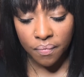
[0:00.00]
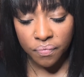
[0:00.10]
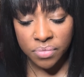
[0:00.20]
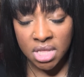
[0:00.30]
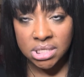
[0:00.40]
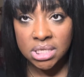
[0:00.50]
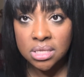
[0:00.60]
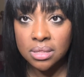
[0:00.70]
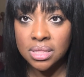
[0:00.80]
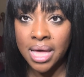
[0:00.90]
this is
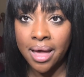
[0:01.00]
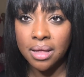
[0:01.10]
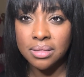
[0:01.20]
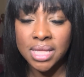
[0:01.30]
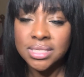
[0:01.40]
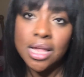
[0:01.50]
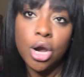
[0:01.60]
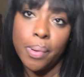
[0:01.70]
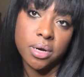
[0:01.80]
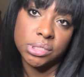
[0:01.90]
that's not
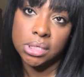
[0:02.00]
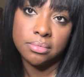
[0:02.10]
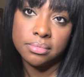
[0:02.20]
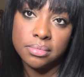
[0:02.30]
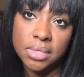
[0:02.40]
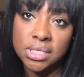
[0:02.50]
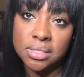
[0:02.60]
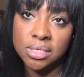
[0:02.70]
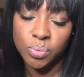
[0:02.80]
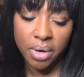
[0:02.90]
her person,
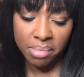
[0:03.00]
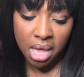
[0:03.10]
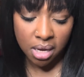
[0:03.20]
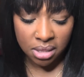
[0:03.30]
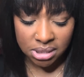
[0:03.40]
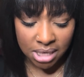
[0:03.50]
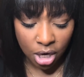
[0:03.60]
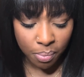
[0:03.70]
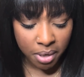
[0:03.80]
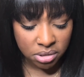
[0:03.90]
is what I'm getting. That's not
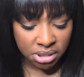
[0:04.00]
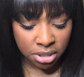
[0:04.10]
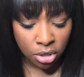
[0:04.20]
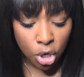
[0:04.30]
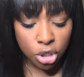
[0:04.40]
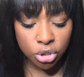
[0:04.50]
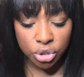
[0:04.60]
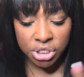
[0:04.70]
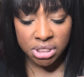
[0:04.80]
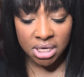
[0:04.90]
her person. So
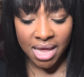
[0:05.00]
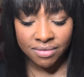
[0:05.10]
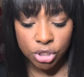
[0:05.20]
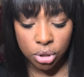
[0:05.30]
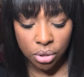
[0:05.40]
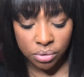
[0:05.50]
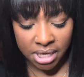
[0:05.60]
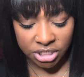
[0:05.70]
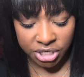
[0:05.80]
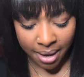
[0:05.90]
she did have to close
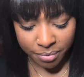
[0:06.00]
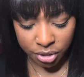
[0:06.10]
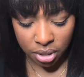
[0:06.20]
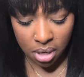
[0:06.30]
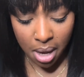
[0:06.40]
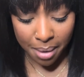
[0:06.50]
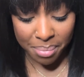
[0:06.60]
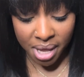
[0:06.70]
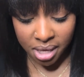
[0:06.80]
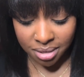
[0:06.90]
that chapter.
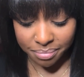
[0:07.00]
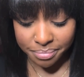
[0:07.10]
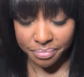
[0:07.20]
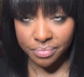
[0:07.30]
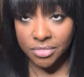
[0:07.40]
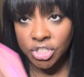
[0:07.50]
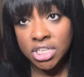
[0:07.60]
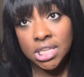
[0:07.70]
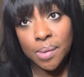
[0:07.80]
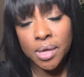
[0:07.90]
But
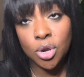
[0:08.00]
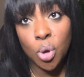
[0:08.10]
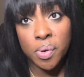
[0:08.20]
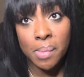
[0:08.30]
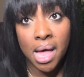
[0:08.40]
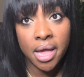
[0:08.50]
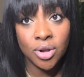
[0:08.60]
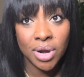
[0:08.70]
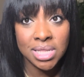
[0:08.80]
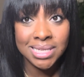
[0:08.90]
she's keeping an open
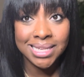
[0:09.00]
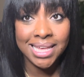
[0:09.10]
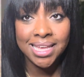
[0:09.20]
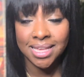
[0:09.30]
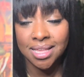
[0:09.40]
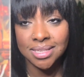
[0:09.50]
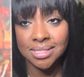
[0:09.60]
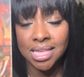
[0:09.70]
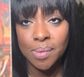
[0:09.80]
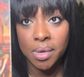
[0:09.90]
mind, or at least he
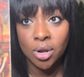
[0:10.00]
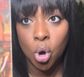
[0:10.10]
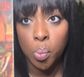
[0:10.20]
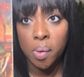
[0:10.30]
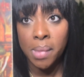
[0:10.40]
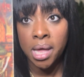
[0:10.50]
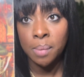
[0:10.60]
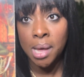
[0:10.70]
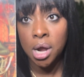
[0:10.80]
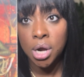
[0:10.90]
is keeping an open mind
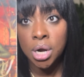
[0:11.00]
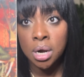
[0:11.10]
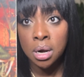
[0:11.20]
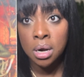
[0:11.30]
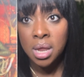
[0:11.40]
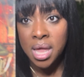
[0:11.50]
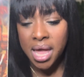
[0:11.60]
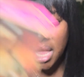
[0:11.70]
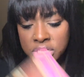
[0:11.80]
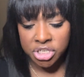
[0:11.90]
about her
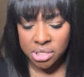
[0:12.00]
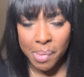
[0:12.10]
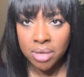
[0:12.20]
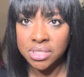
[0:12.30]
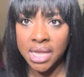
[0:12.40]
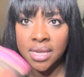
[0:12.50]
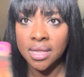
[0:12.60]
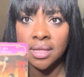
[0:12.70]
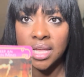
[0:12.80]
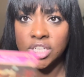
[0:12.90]
and just about
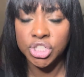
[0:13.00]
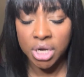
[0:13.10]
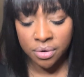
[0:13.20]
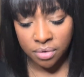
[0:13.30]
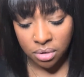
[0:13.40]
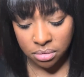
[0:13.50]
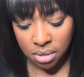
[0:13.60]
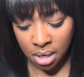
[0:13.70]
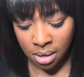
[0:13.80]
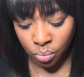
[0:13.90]
dating in general.
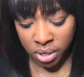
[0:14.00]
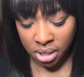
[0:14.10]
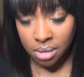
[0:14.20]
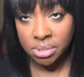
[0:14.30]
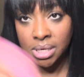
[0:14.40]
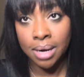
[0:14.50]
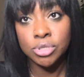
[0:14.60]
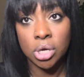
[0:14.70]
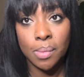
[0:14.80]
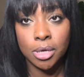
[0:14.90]
When it comes to, and I'm
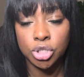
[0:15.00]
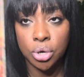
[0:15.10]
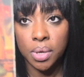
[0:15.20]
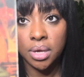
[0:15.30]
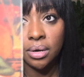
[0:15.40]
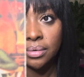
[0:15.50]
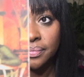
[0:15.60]
talking about Joe here.